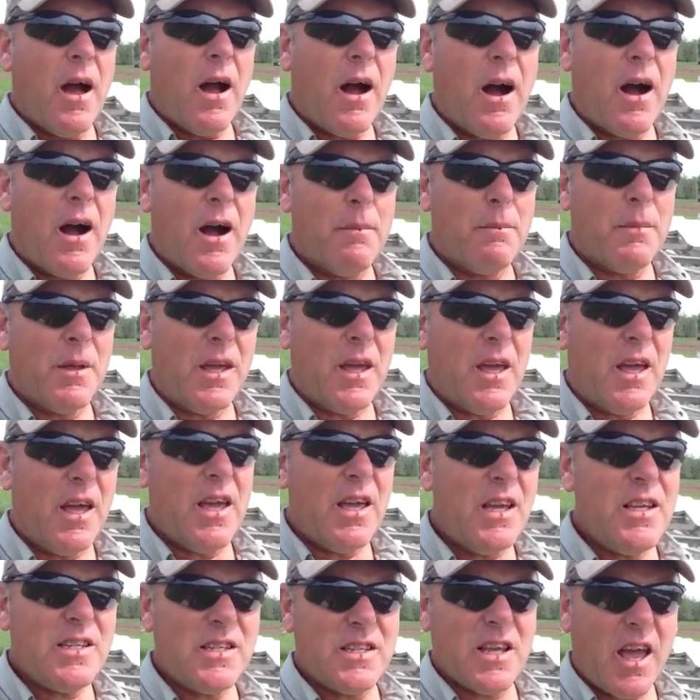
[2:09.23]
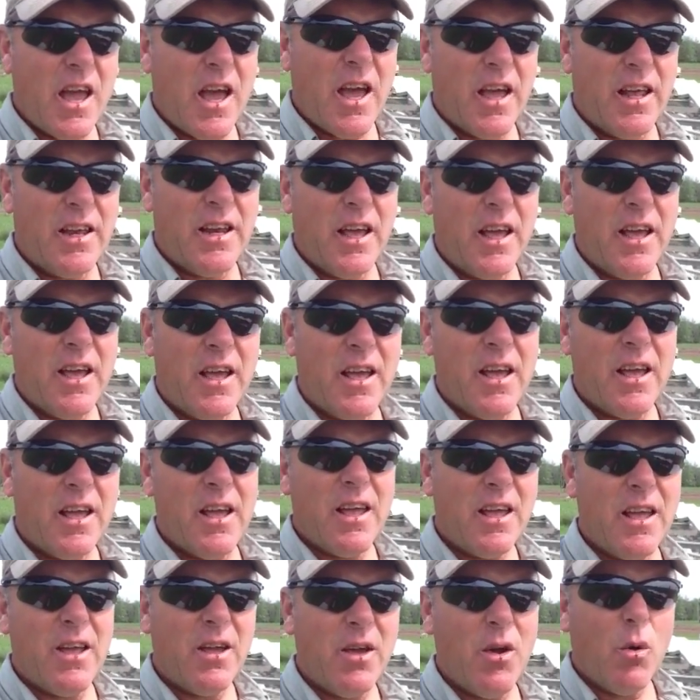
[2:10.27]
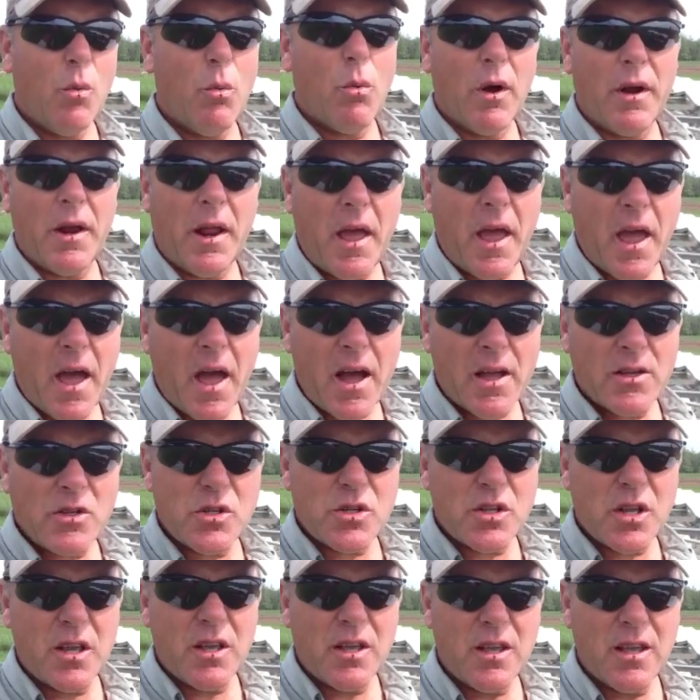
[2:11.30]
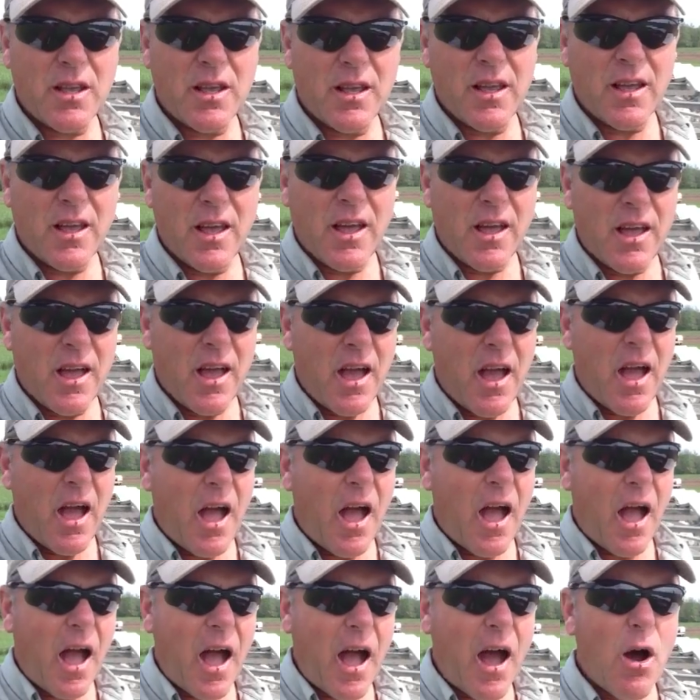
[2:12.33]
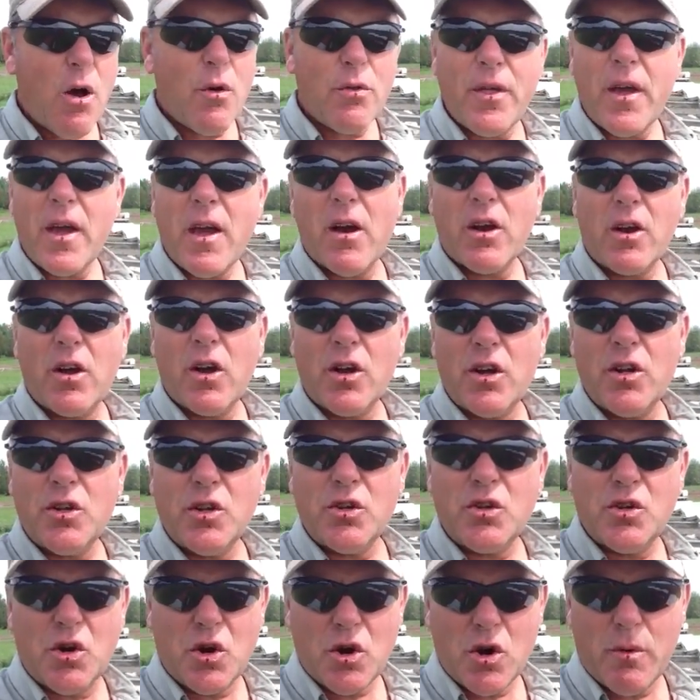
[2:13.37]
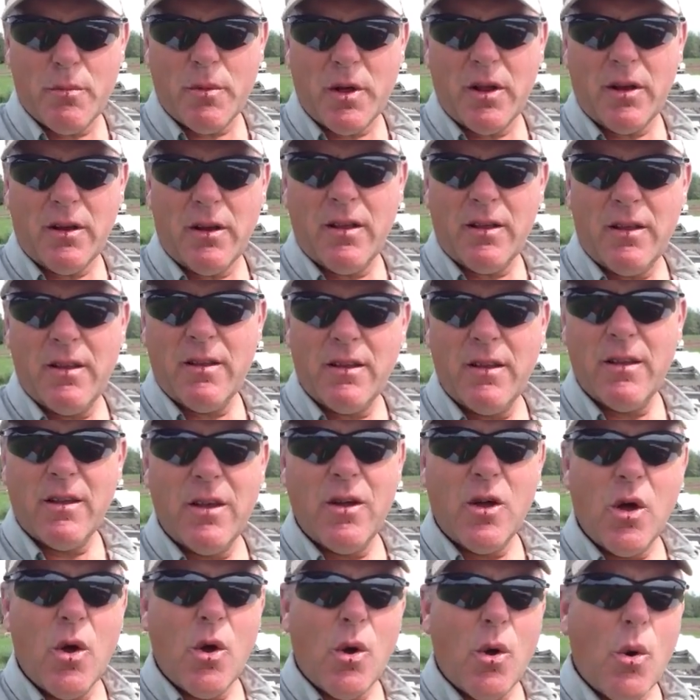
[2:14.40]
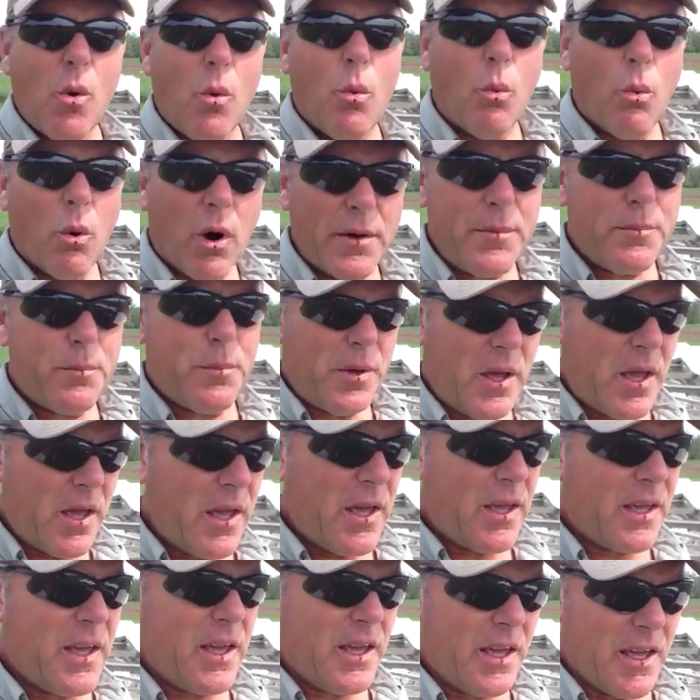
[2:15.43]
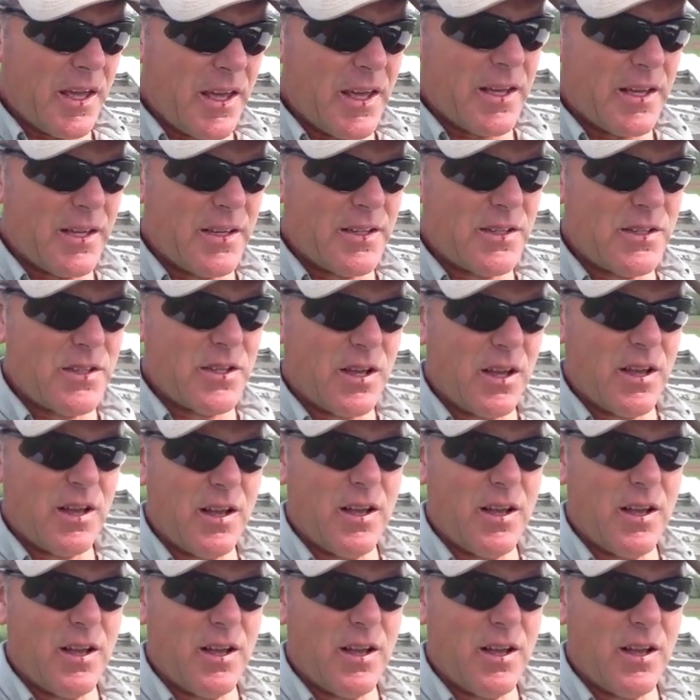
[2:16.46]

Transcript: um, he said, when asked how they are going to determine what pig is